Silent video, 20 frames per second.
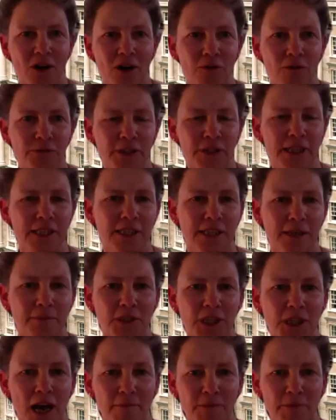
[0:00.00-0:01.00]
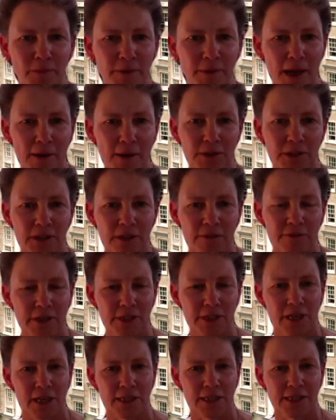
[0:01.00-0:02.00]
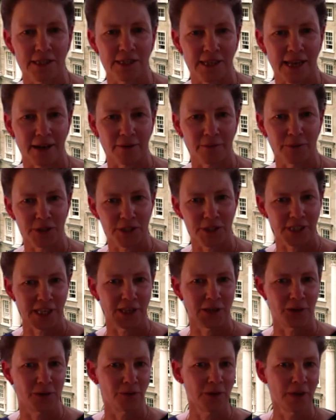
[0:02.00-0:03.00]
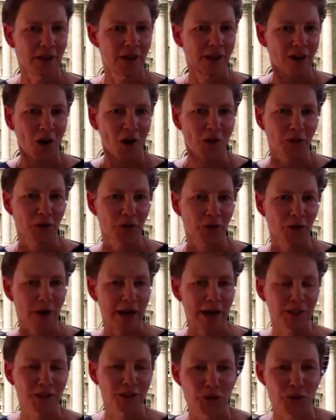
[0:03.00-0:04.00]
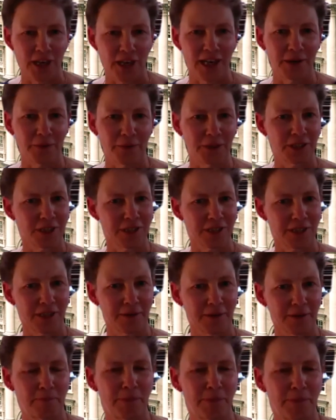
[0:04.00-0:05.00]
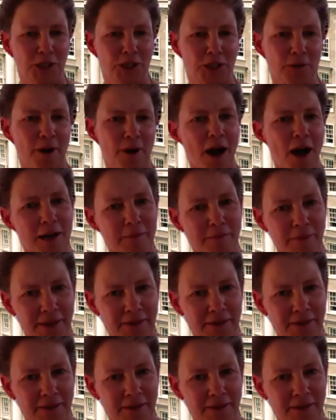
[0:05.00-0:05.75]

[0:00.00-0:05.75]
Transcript: hopefully sometime you'll be able to visit us, and we'll see you on the grounds of Trinity, which is the picture behind. Oh yeah,